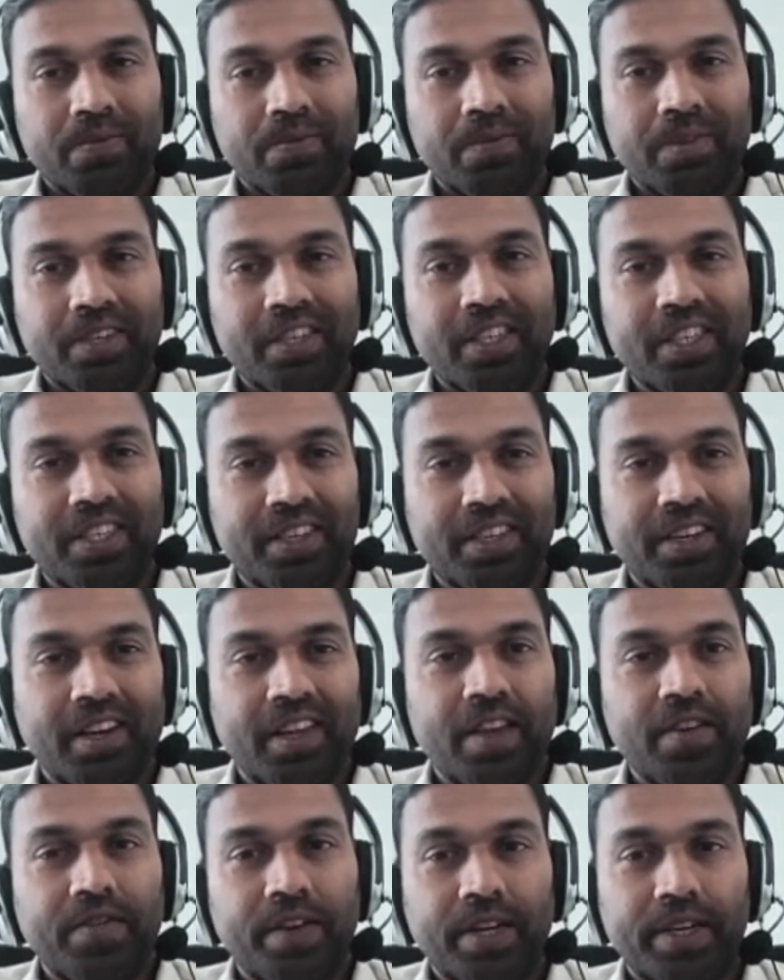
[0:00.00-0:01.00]
traditional
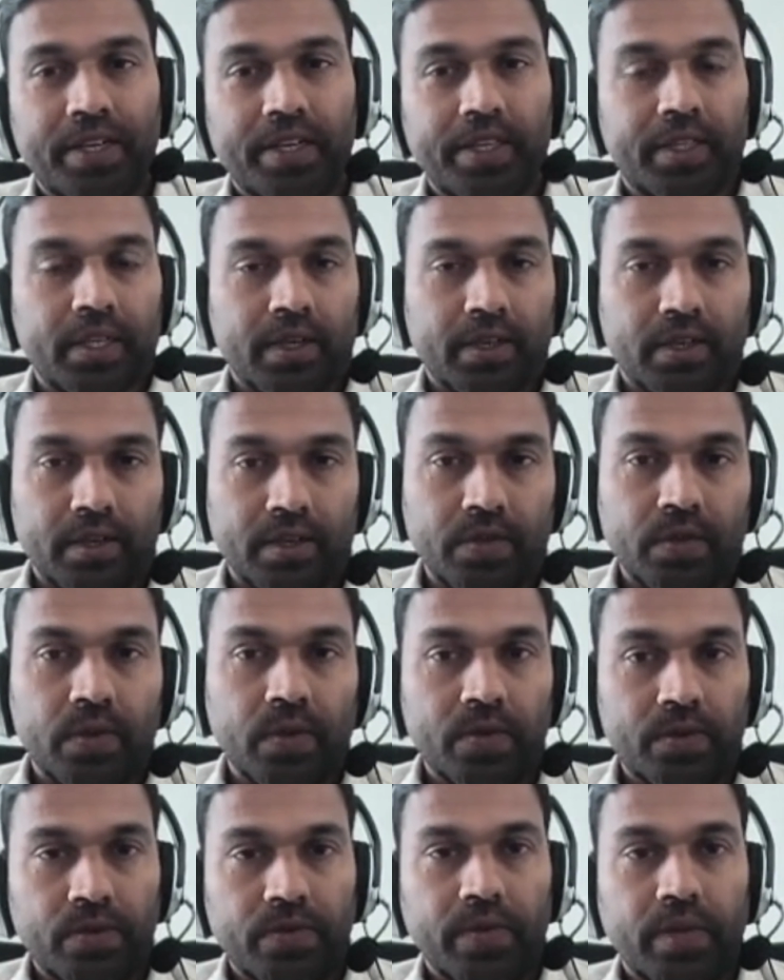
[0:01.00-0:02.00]
aviation sector is
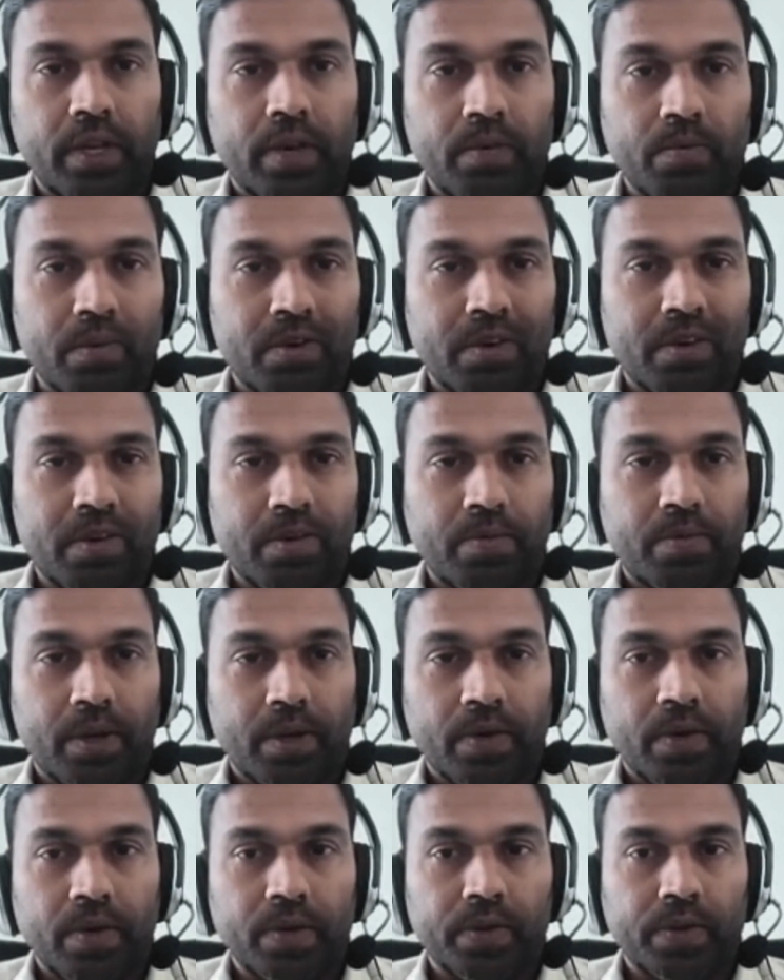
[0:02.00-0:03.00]
also very important,
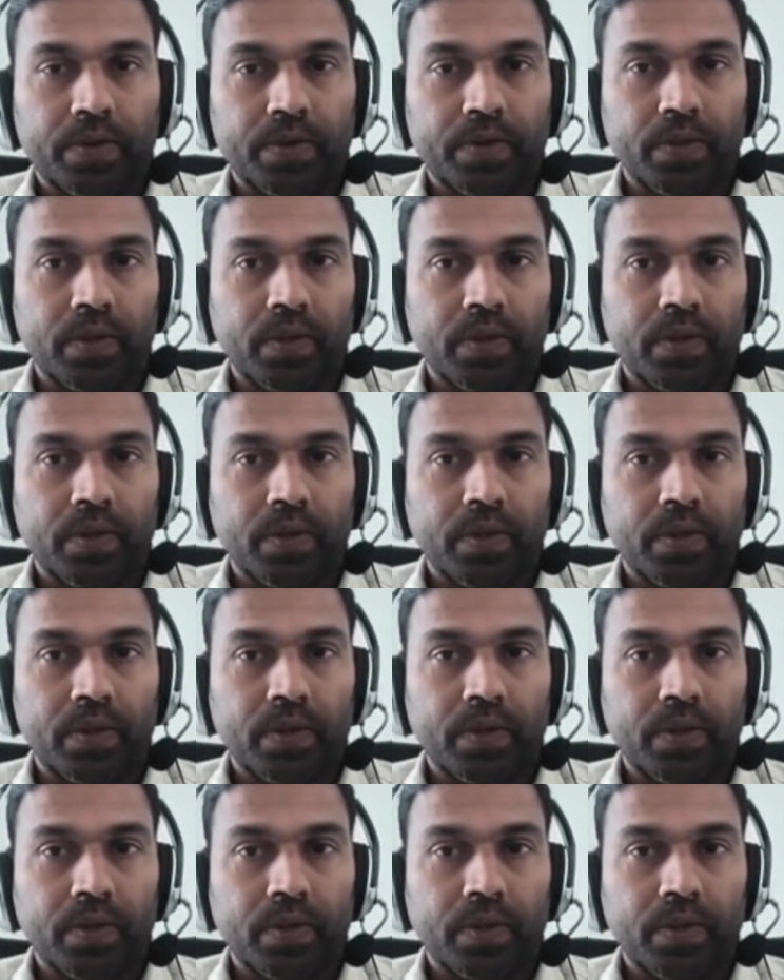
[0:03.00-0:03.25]
because